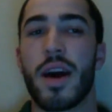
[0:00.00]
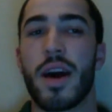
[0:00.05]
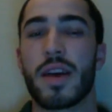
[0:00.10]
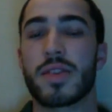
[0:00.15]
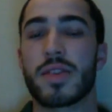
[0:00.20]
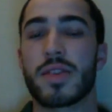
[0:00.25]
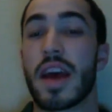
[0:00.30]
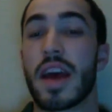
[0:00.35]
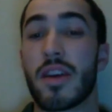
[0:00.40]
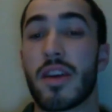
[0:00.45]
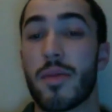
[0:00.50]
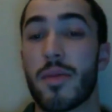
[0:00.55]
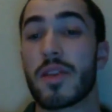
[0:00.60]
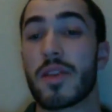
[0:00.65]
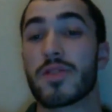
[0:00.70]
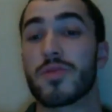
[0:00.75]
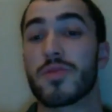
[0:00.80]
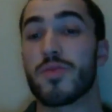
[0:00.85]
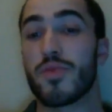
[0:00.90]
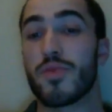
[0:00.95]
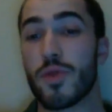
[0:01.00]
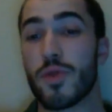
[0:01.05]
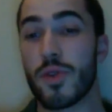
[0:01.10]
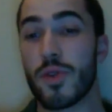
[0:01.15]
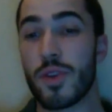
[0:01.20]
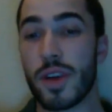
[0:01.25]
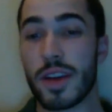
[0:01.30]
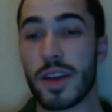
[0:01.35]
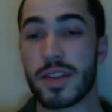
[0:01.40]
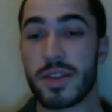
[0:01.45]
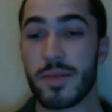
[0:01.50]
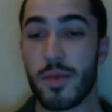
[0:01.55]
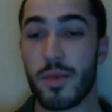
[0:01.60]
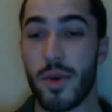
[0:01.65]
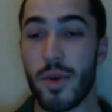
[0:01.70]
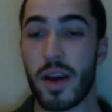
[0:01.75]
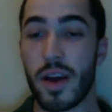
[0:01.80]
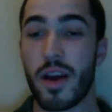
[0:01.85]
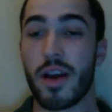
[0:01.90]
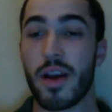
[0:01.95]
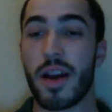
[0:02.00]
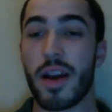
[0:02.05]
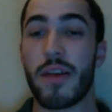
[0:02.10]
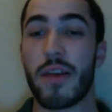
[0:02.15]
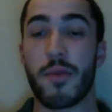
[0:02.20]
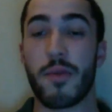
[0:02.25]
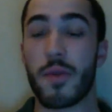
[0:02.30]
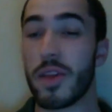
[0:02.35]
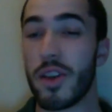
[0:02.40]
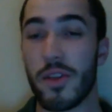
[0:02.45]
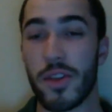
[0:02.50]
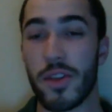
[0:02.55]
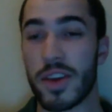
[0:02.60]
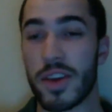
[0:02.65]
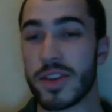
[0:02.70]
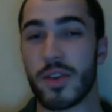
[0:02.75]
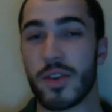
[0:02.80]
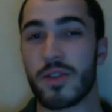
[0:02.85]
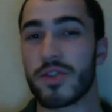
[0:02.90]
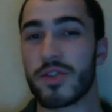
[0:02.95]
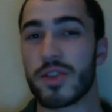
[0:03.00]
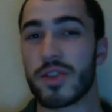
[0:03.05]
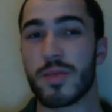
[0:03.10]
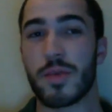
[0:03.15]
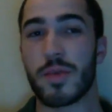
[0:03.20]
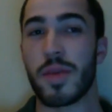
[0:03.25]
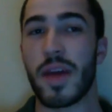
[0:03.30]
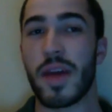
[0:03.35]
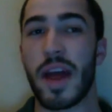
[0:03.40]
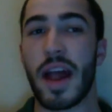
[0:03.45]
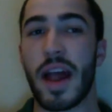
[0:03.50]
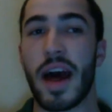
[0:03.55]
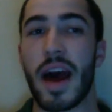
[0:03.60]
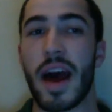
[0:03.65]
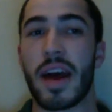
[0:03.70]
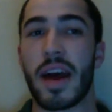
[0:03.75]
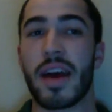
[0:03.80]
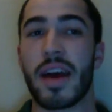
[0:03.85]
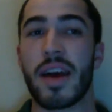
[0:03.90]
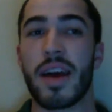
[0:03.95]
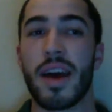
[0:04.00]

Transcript: Sacramento's brutal against the point guard, and I really don't think his ownership will be that high.